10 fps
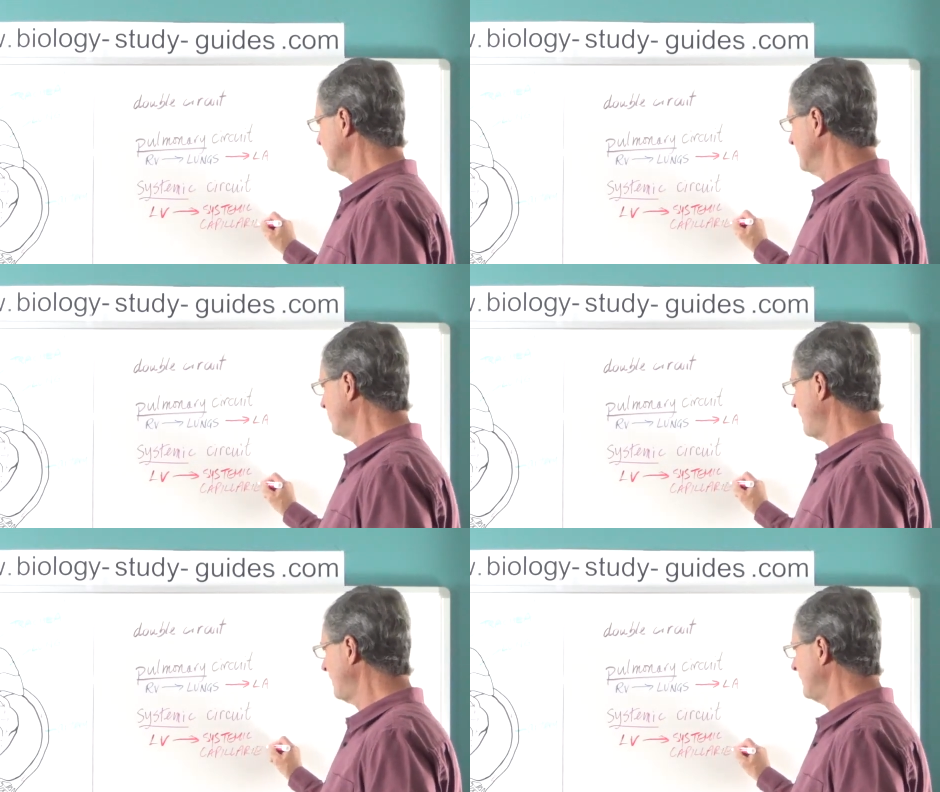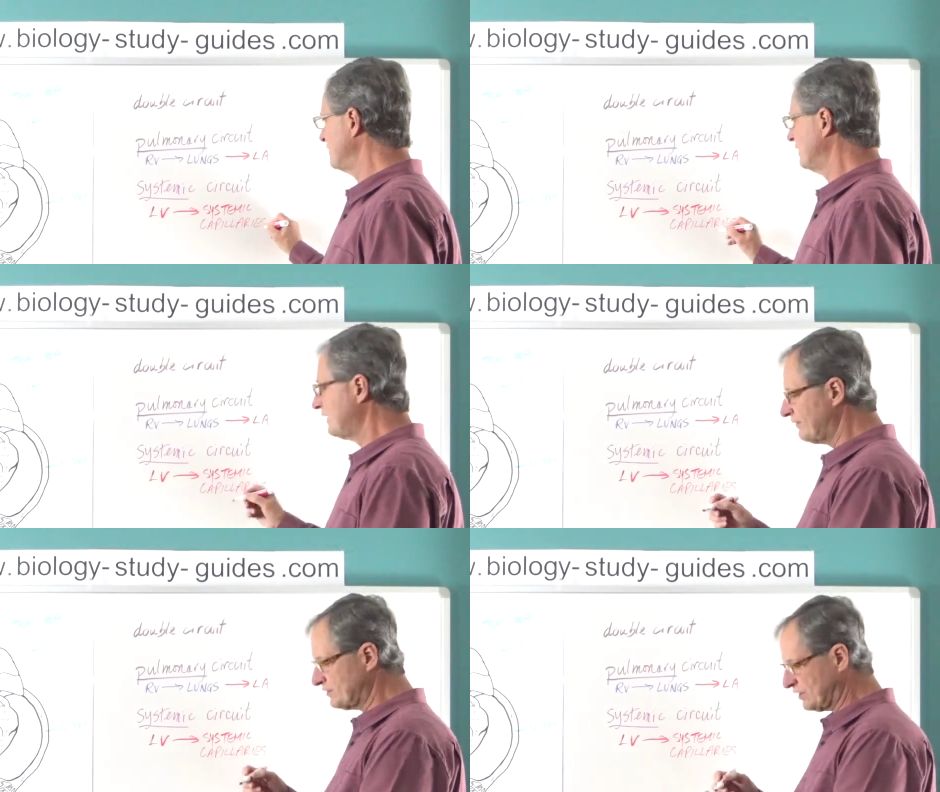Where it
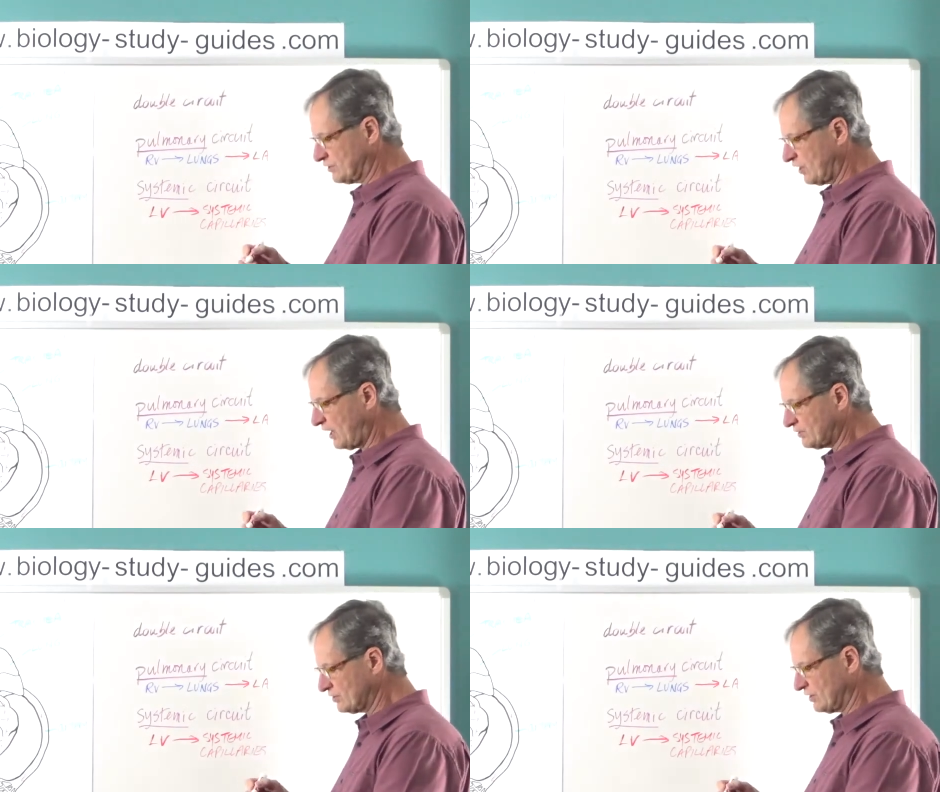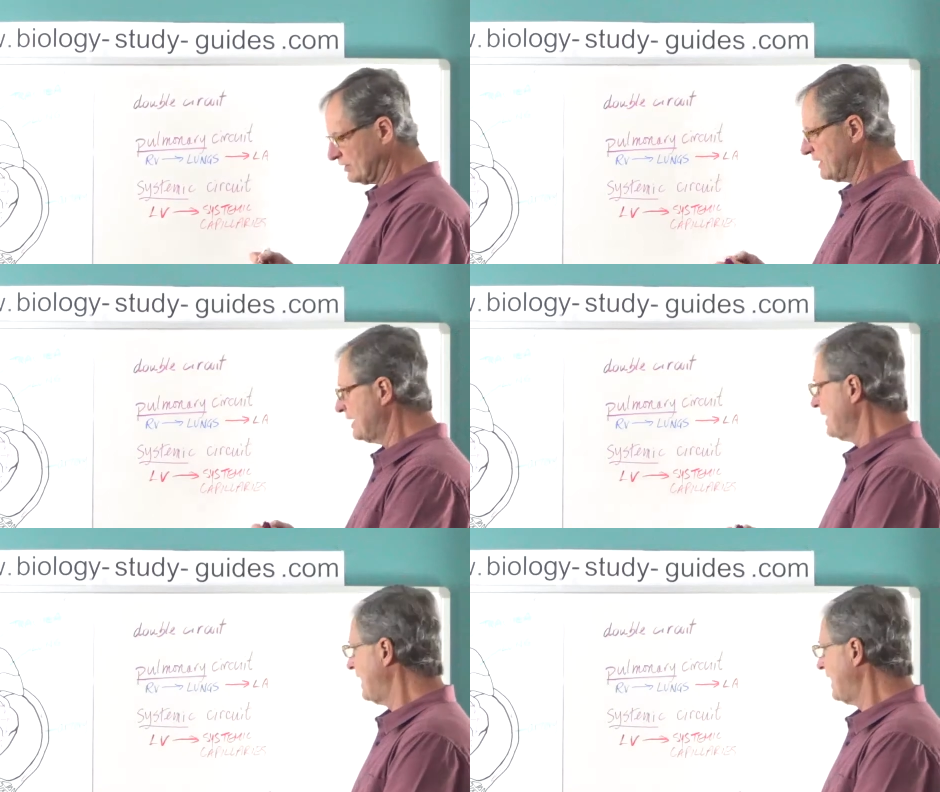delivers its oxygen